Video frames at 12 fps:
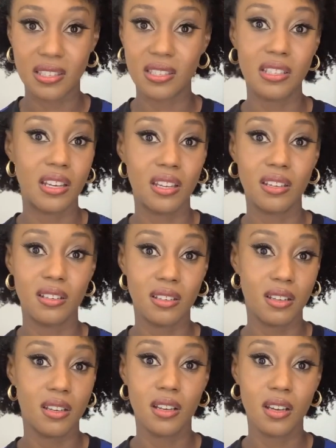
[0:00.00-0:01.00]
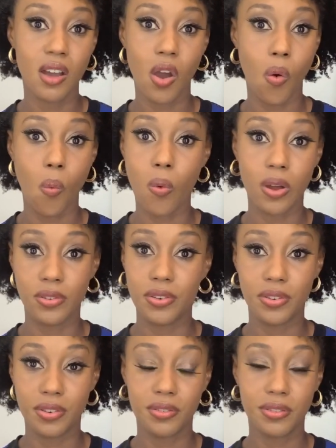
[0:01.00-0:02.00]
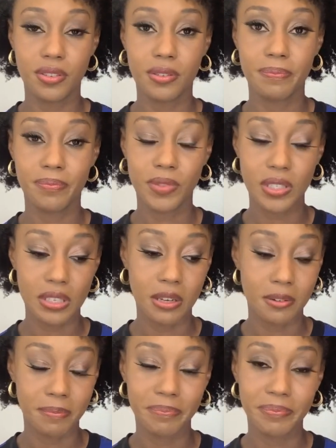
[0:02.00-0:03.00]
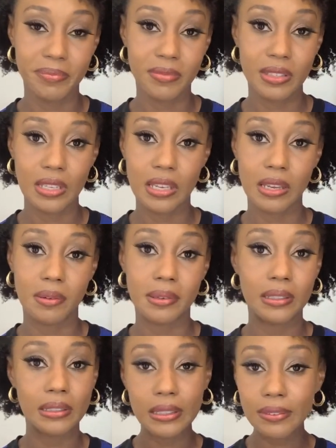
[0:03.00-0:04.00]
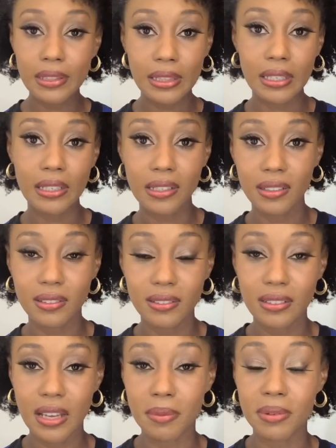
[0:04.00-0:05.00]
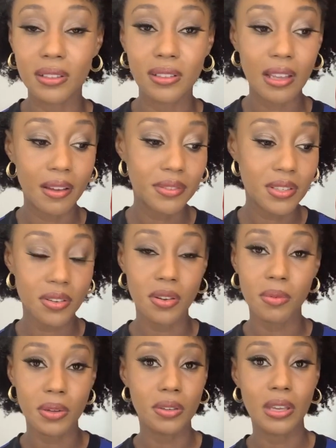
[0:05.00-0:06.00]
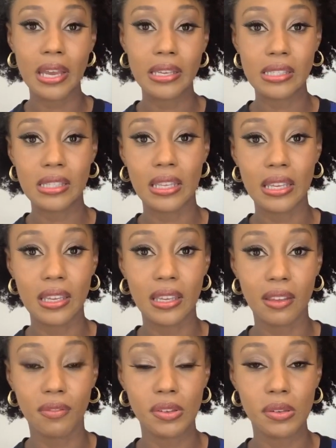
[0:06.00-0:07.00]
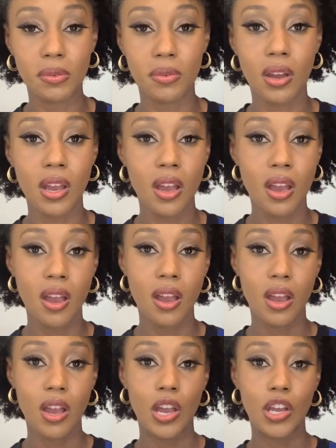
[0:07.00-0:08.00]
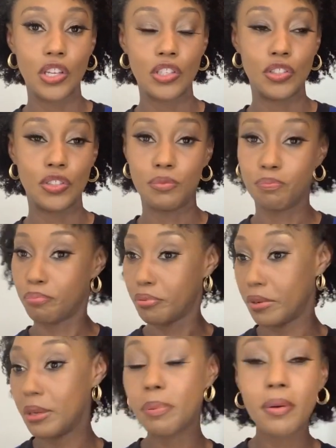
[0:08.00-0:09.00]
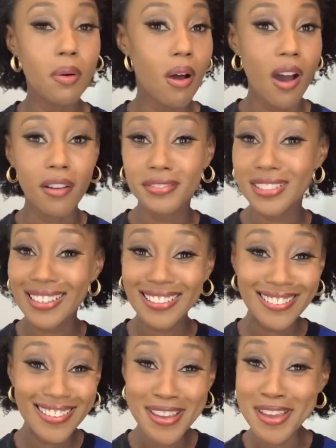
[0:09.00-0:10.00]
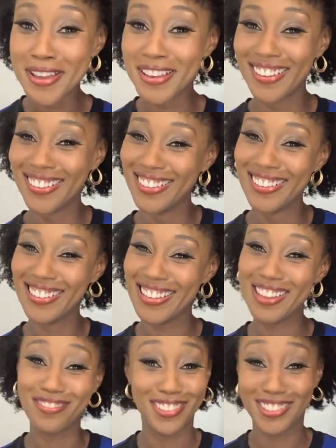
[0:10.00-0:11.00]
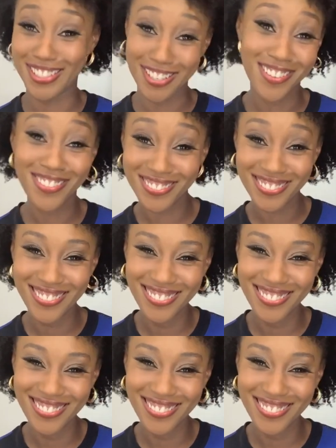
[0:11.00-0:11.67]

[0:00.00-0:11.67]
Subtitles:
done wonders. So I want to leave it there. I would love to know what you guys think. If you pre-poo often, if you don't.